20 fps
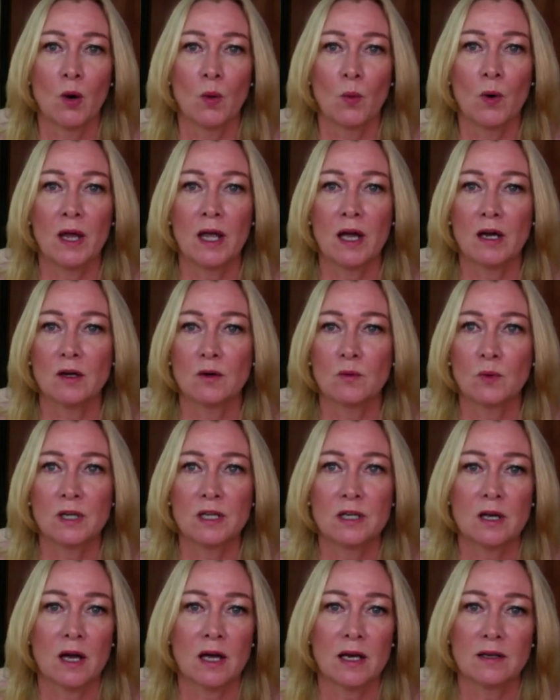We
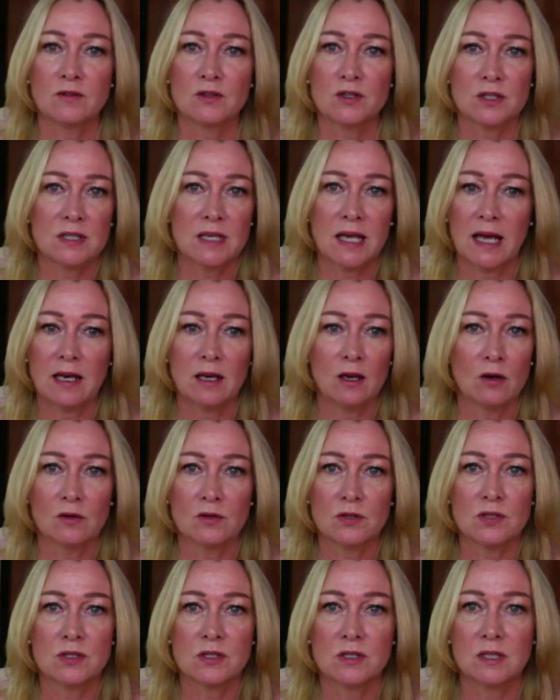kind of just get
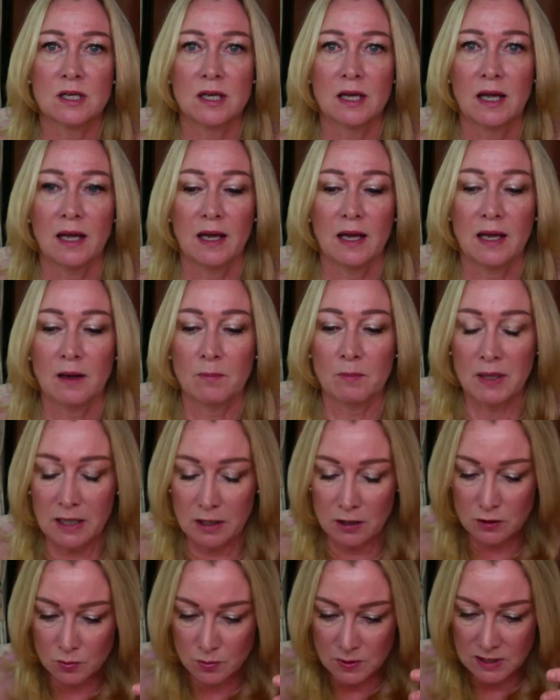lost
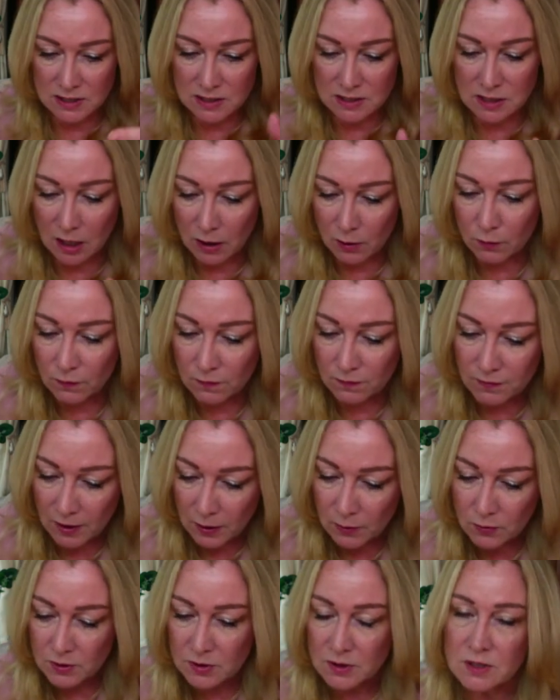because we're so
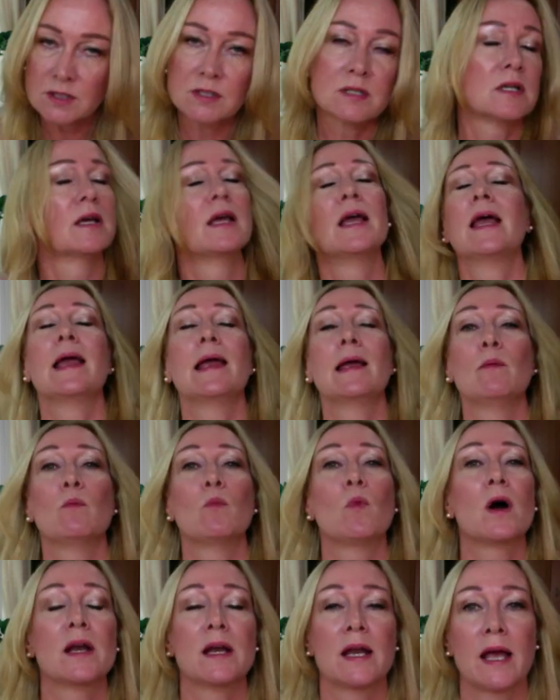focused in
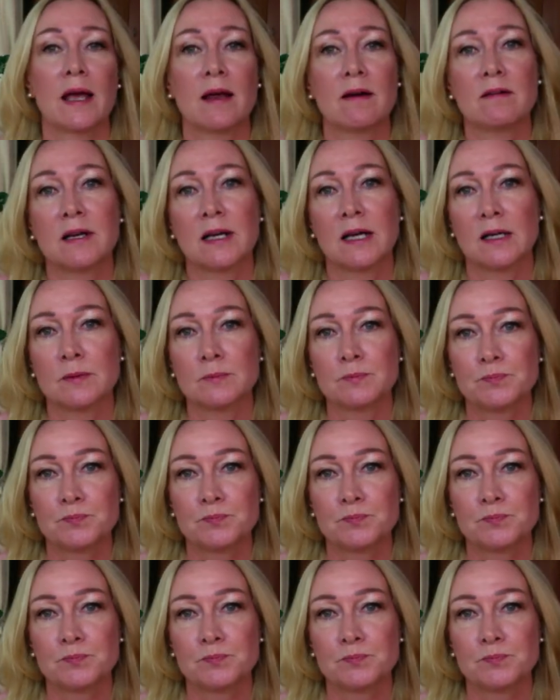one area.